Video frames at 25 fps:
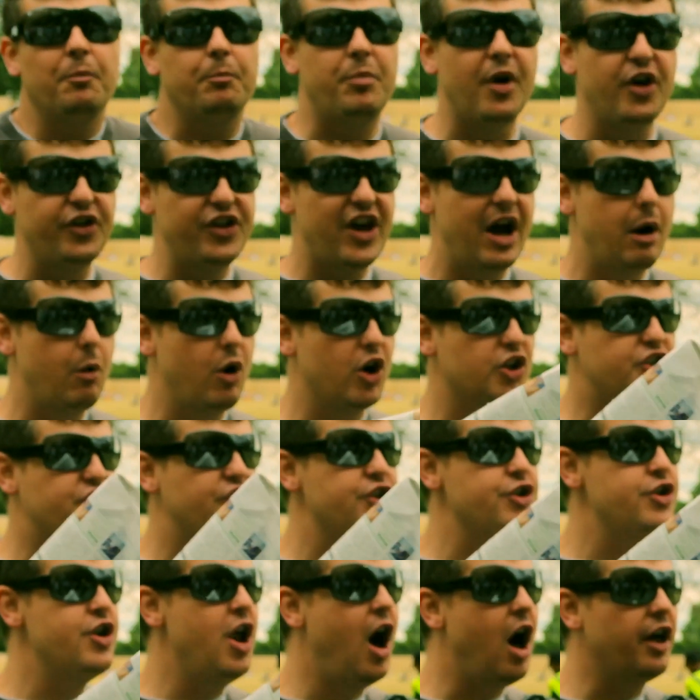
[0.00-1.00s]
But there was
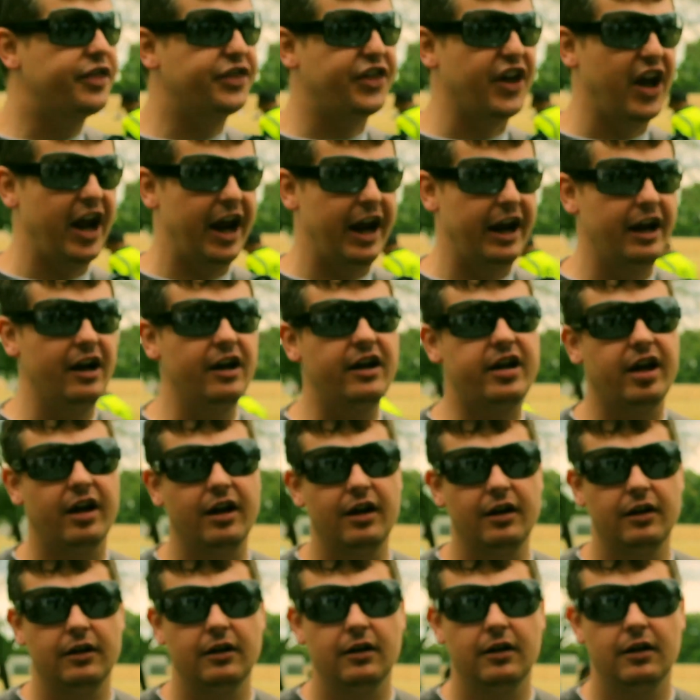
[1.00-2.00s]
nothing
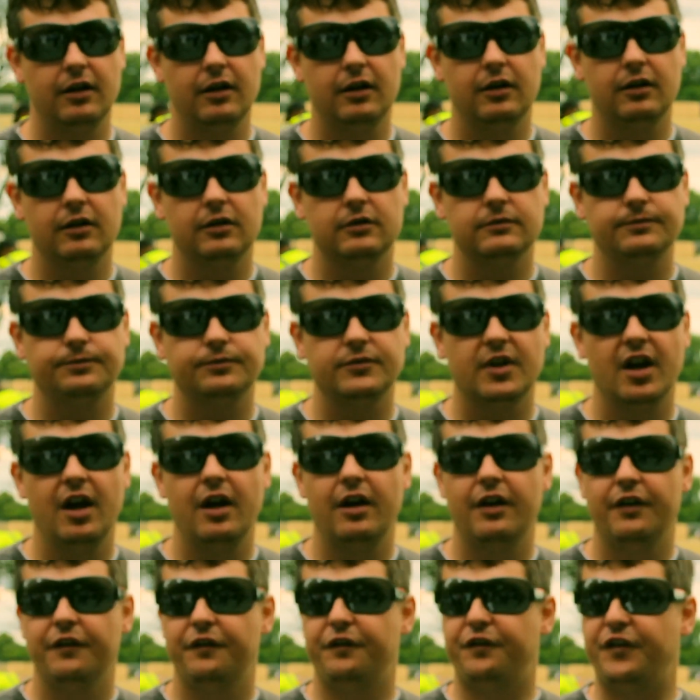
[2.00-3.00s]

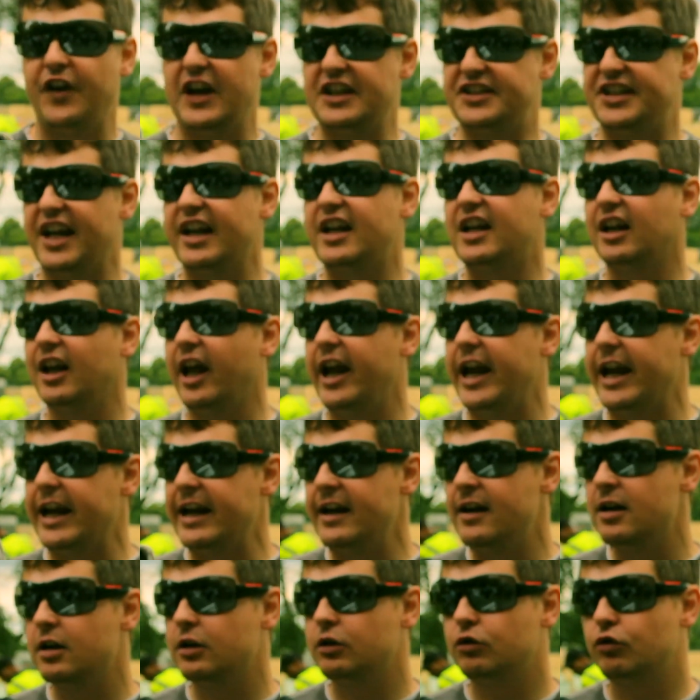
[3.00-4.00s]
physically
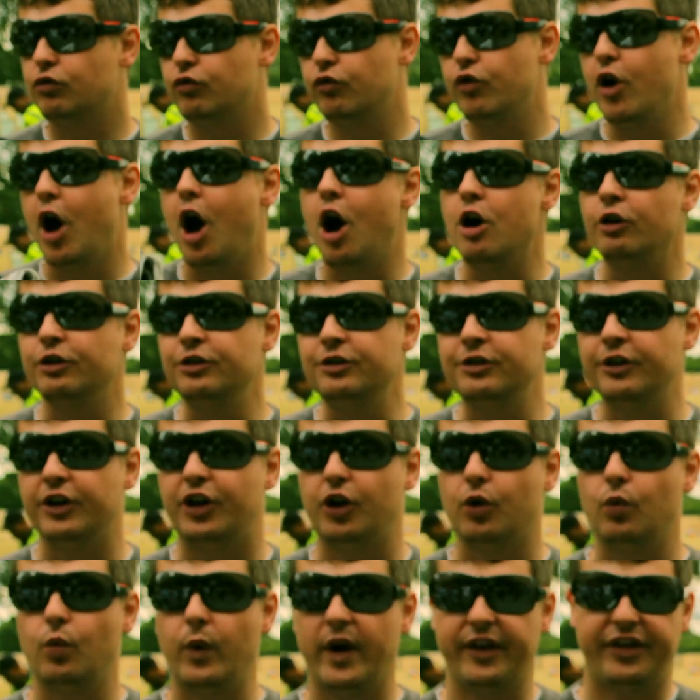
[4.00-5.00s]
wrong
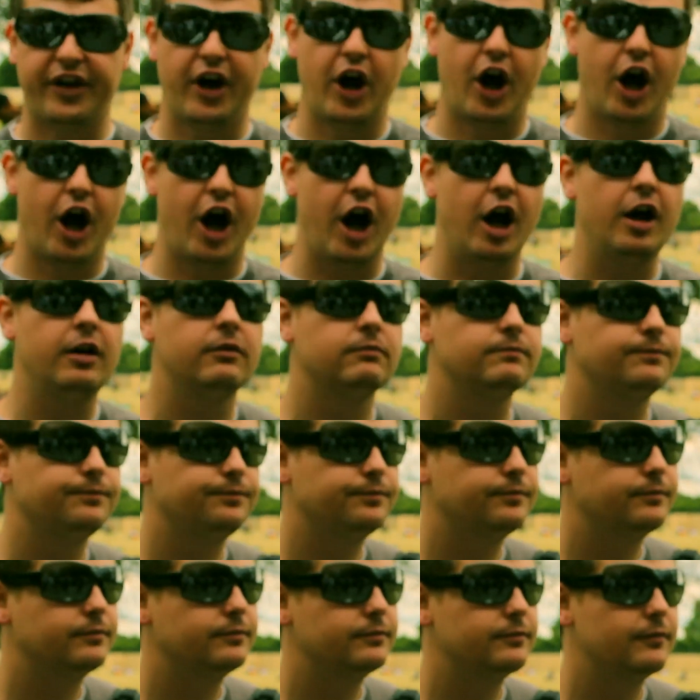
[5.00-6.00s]
with her.
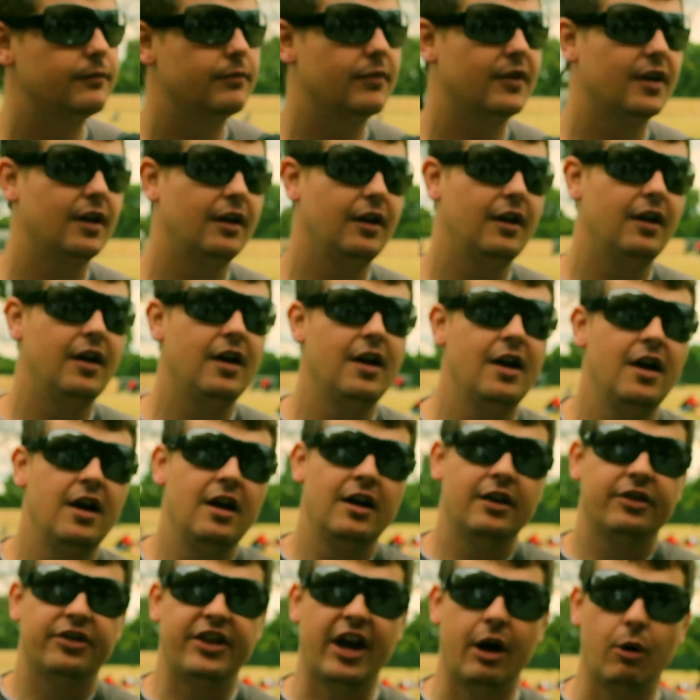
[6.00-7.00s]

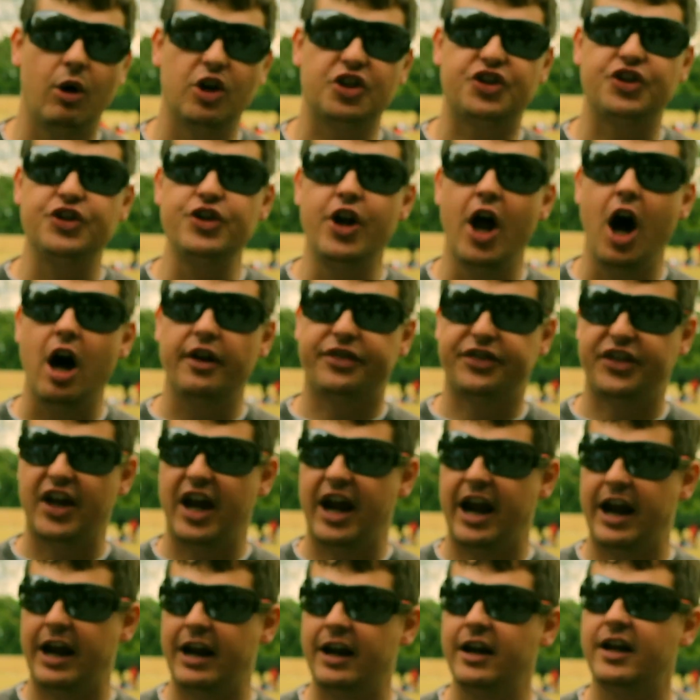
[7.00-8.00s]
There was
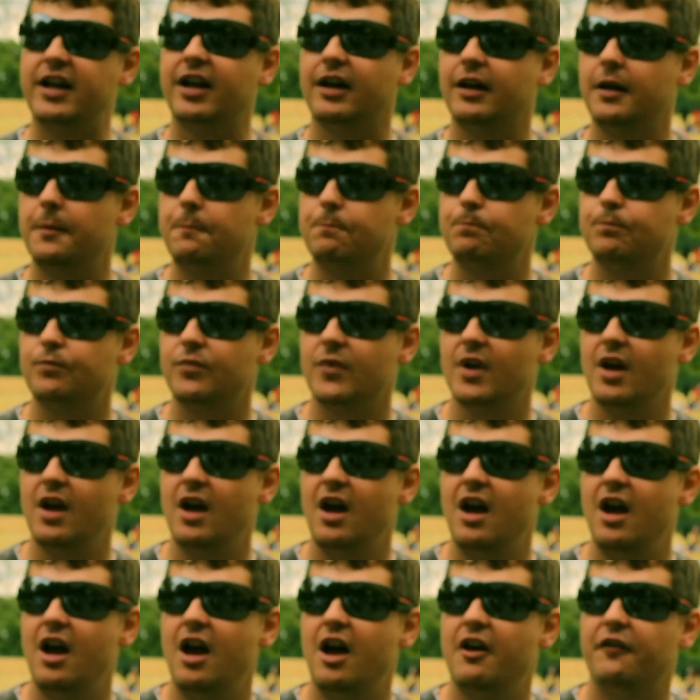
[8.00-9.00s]
nothing
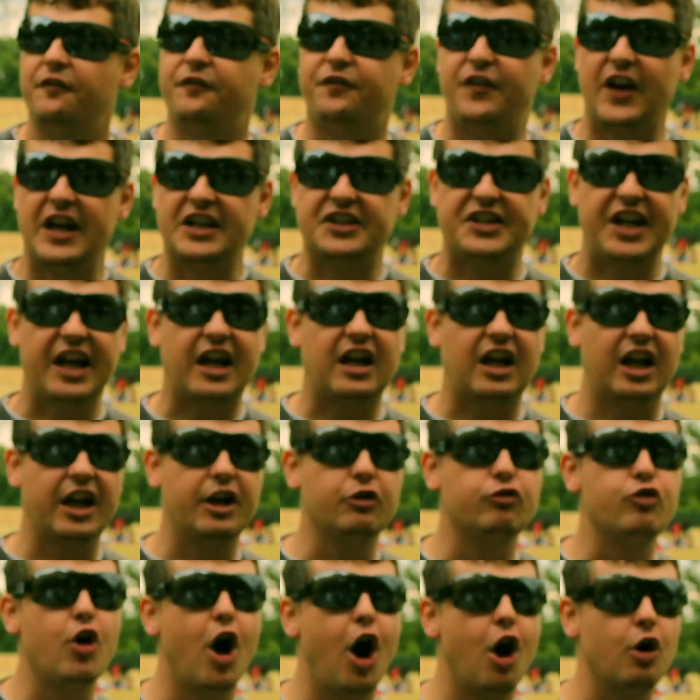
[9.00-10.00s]
physically
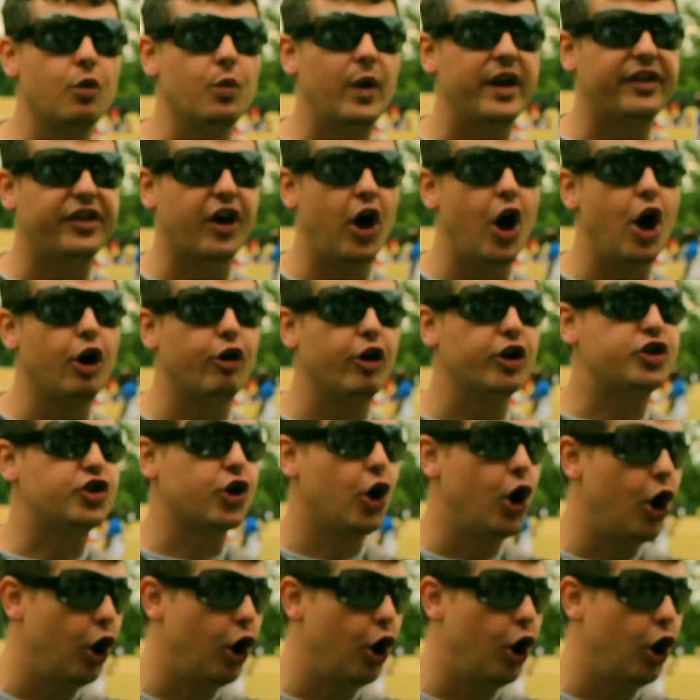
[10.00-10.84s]
wrong with her at